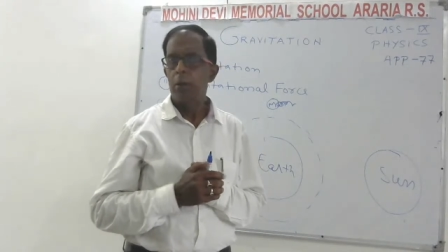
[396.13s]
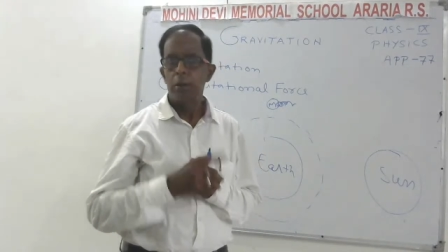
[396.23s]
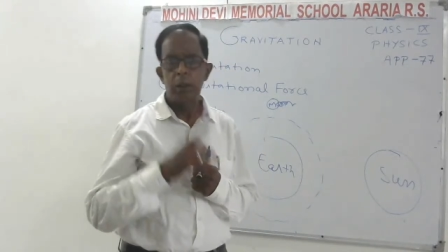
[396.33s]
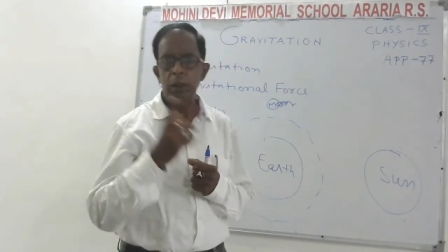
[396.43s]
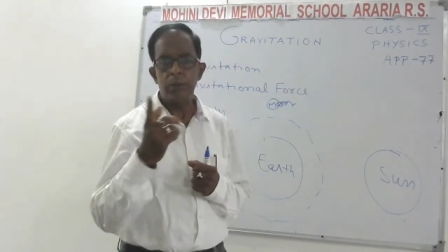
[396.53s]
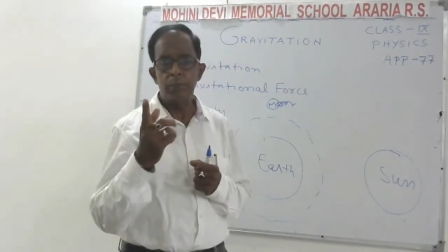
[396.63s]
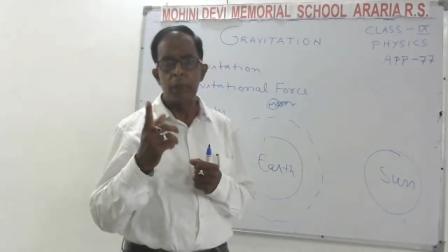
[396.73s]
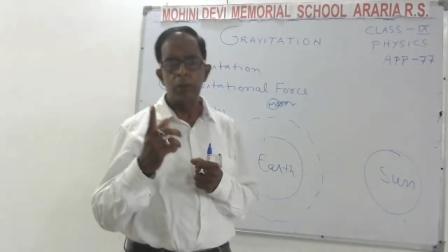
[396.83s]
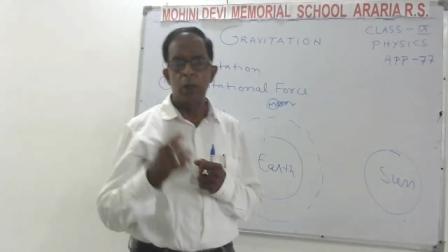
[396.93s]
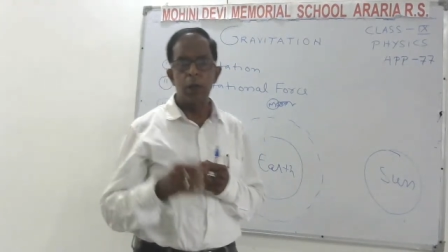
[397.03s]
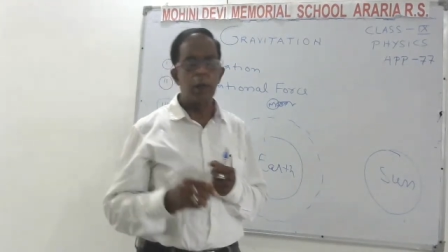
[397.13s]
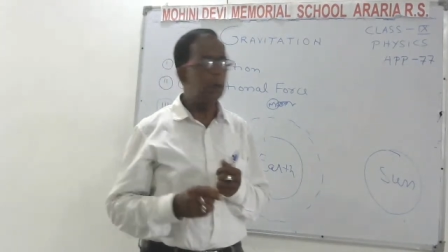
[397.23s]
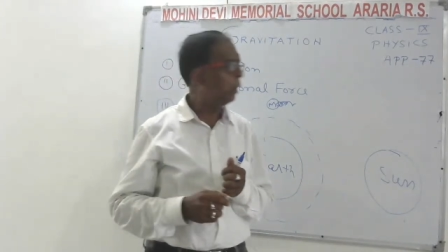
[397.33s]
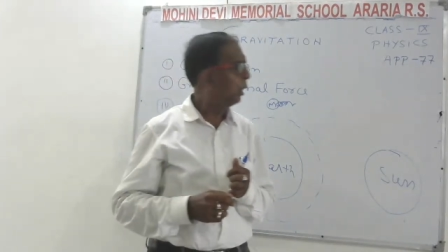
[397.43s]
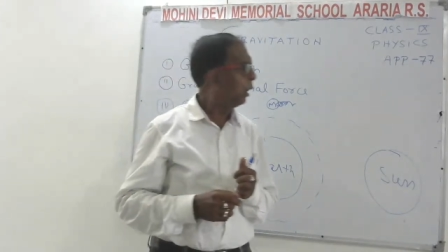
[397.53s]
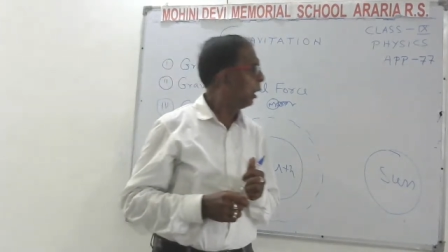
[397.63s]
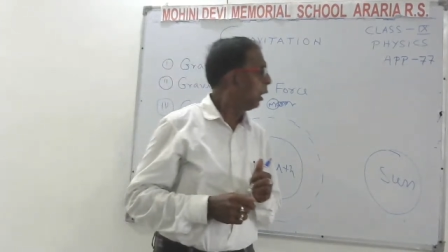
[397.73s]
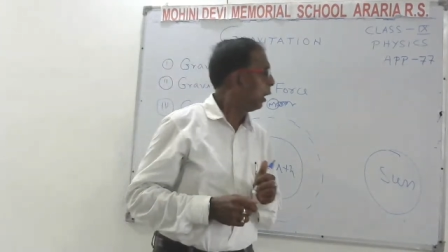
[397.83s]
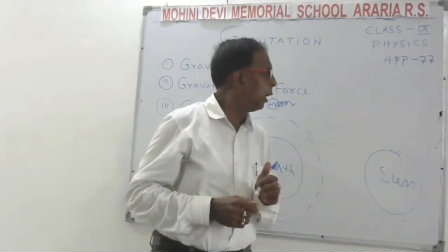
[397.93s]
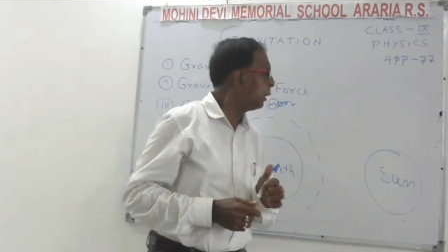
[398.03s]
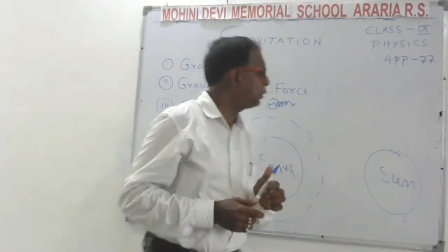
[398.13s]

Yes, my children, a